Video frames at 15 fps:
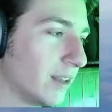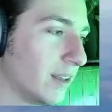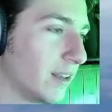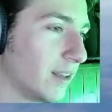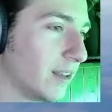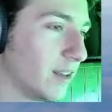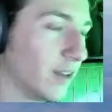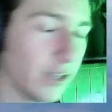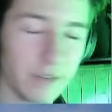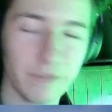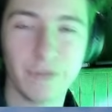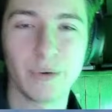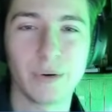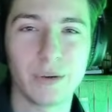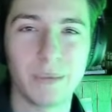looking
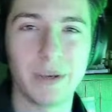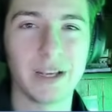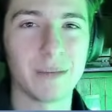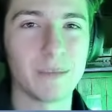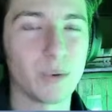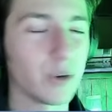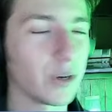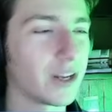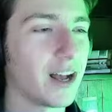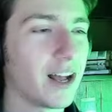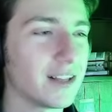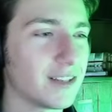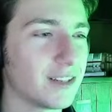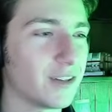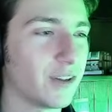forward to making more
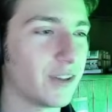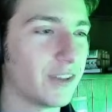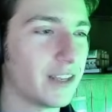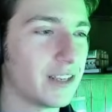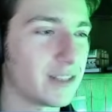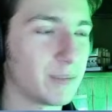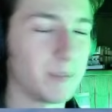content on this,